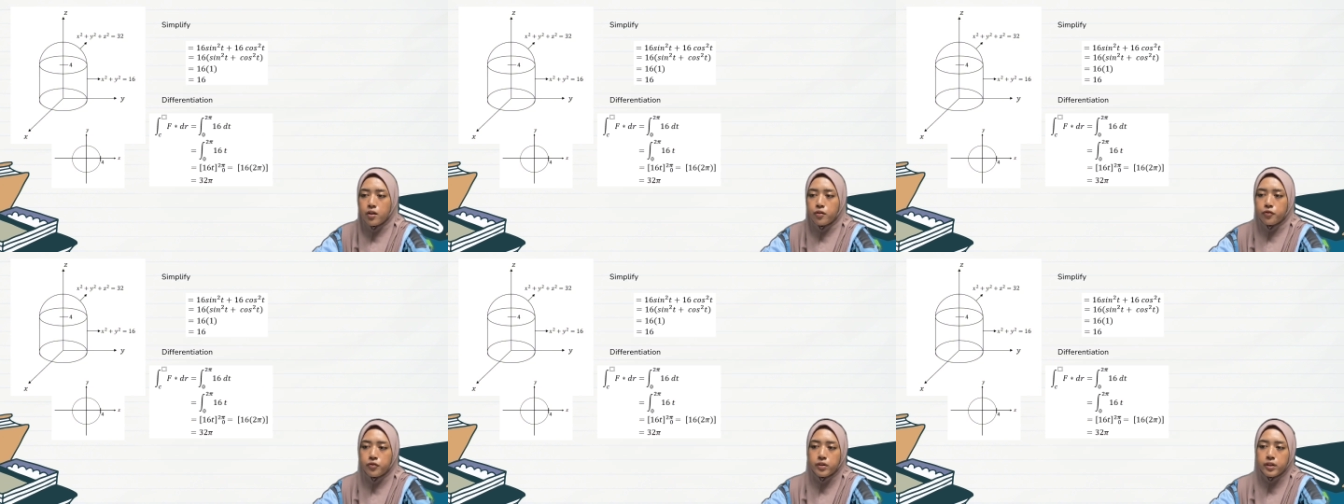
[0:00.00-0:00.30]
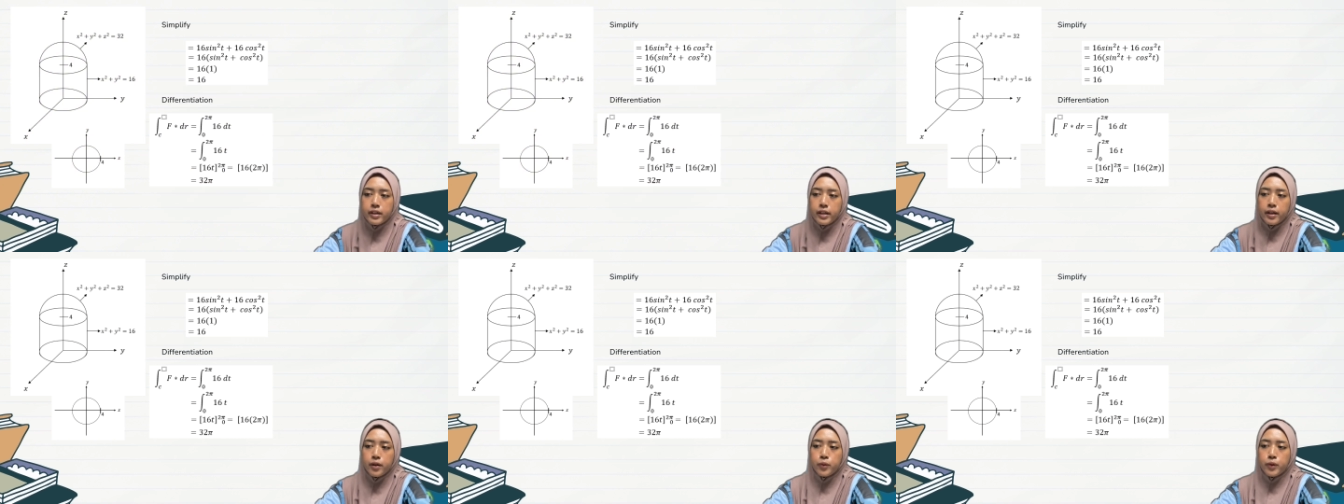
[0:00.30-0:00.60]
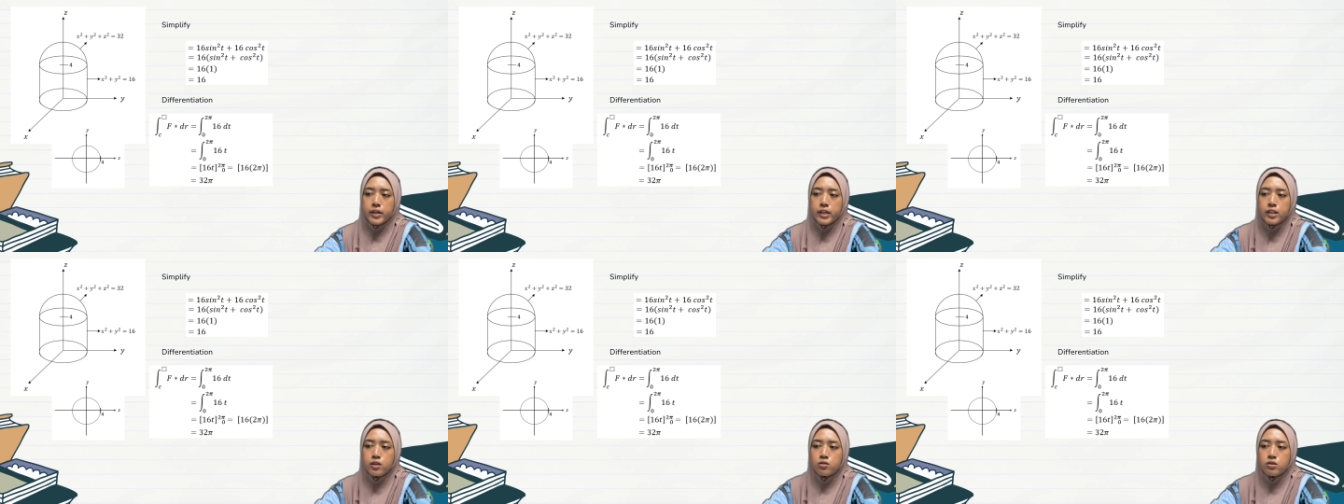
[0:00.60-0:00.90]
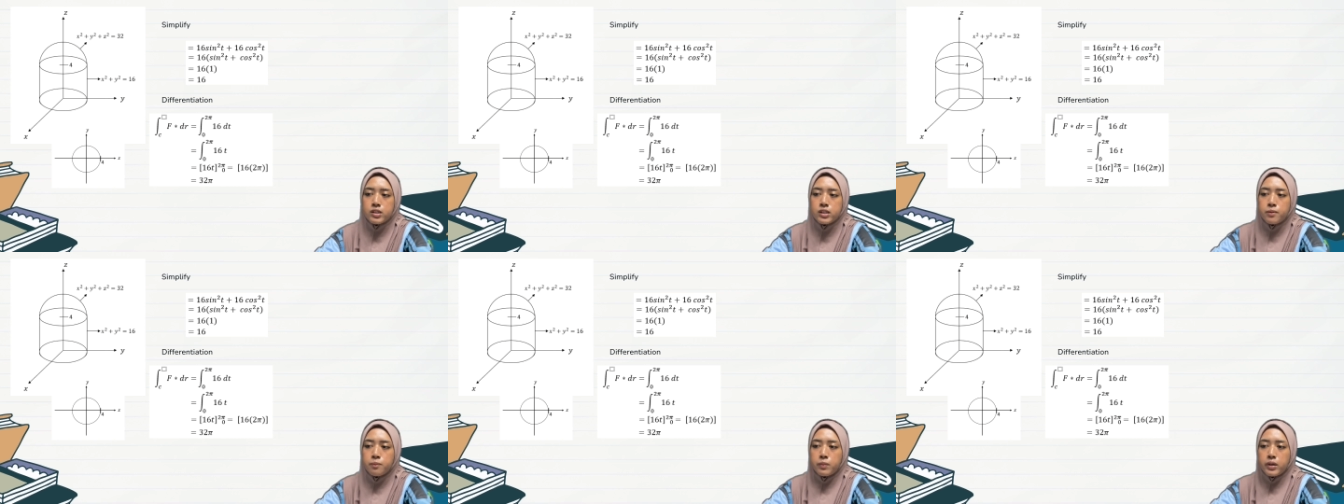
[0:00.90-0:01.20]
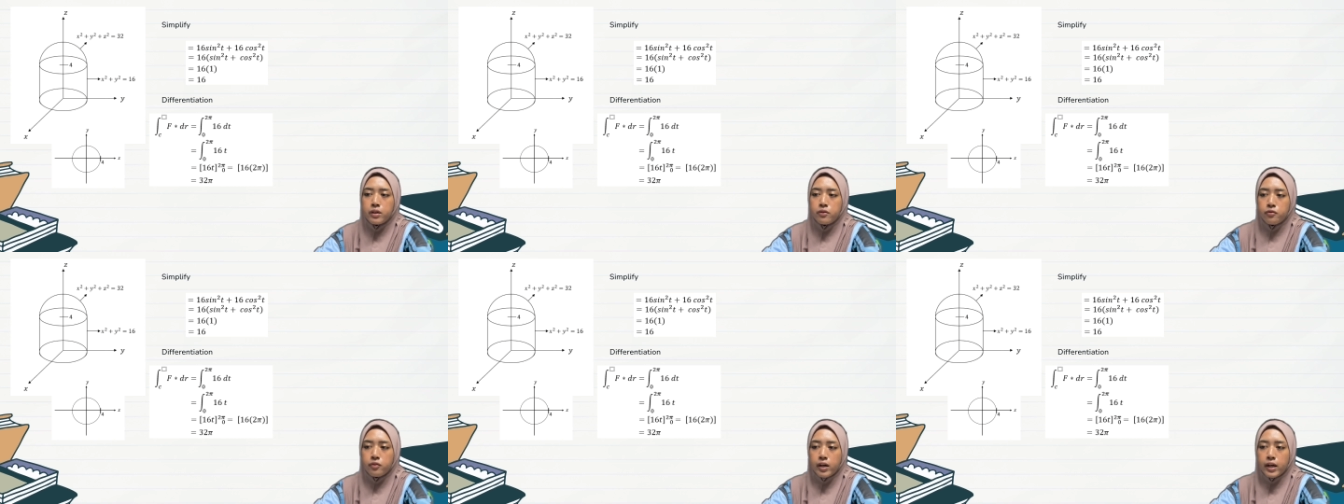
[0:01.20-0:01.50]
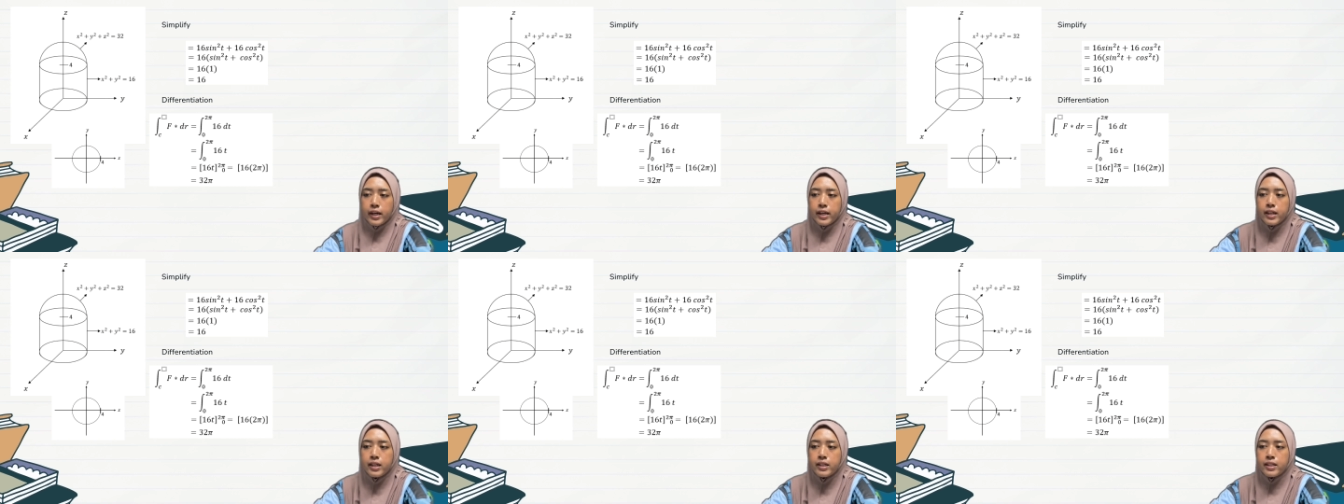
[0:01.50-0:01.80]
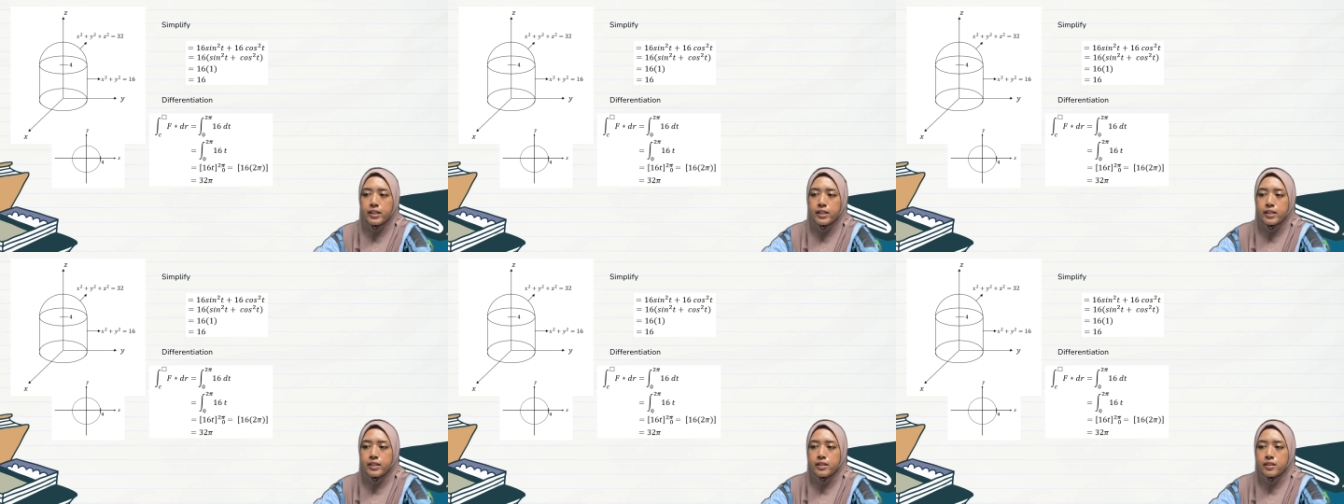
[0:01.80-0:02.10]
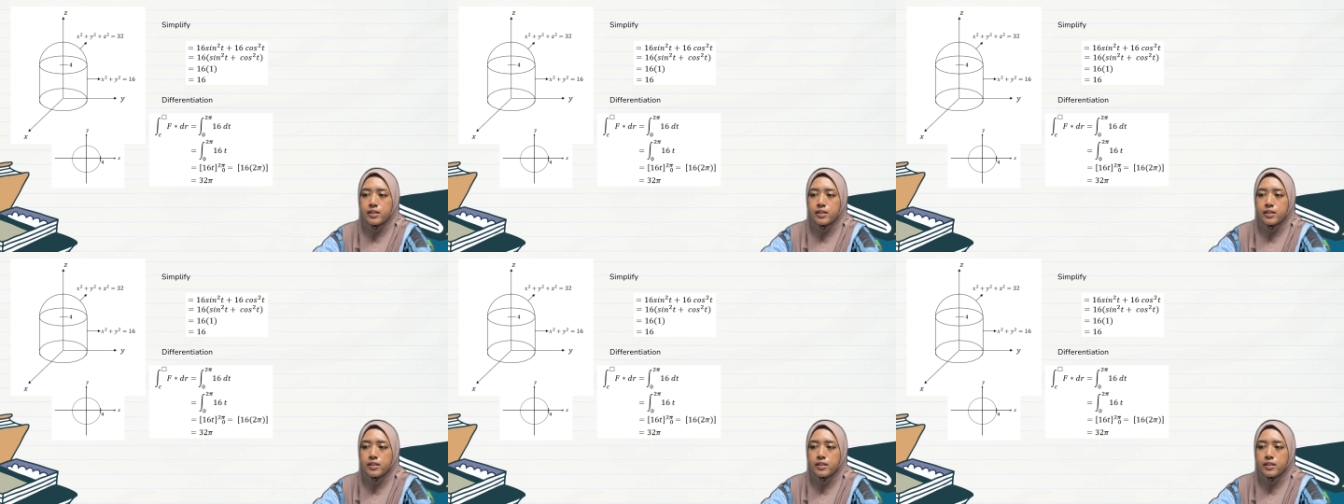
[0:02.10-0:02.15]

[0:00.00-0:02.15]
plus 16 cos square t.